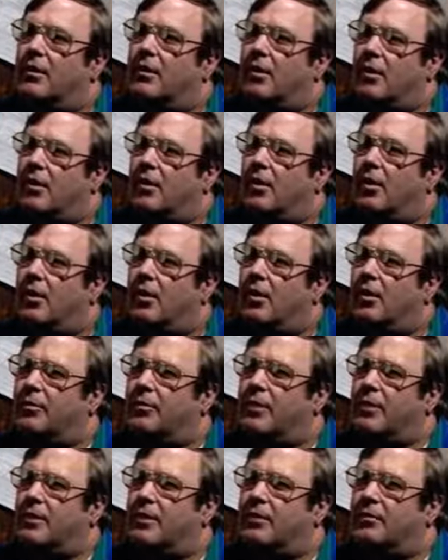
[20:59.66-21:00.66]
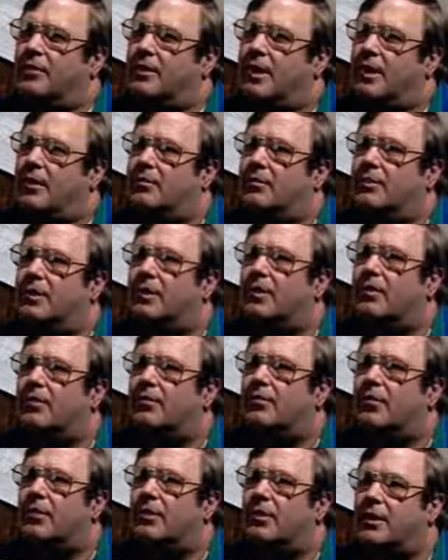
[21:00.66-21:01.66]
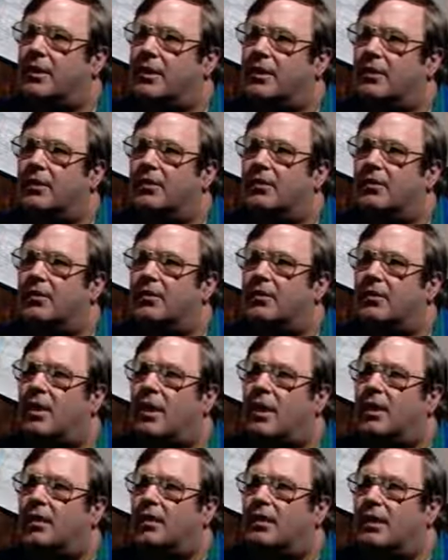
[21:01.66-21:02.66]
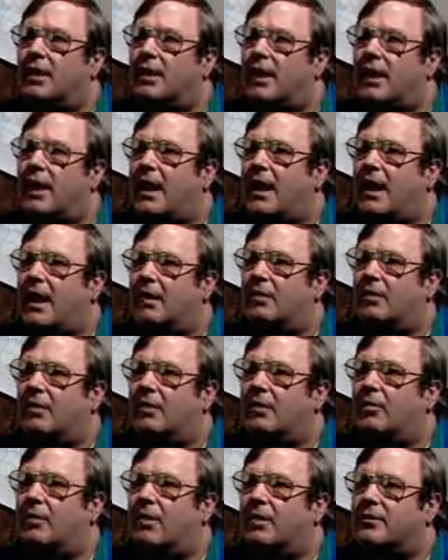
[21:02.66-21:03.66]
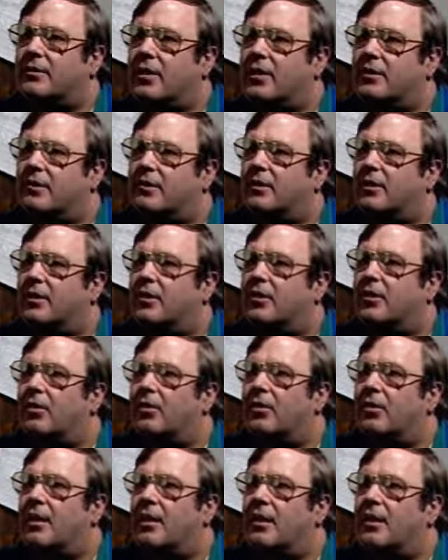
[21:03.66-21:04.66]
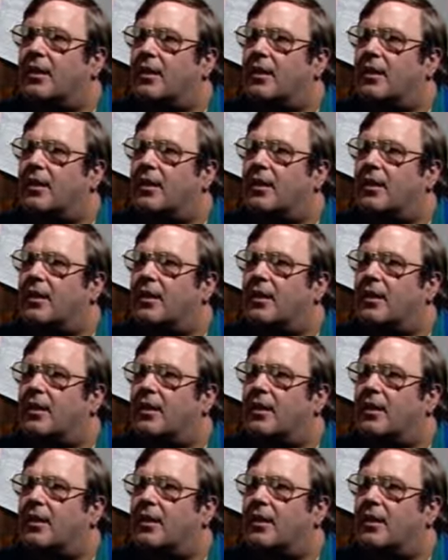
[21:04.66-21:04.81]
a long period of time, 10 or 14 years, to get a handle on what's actually occurring.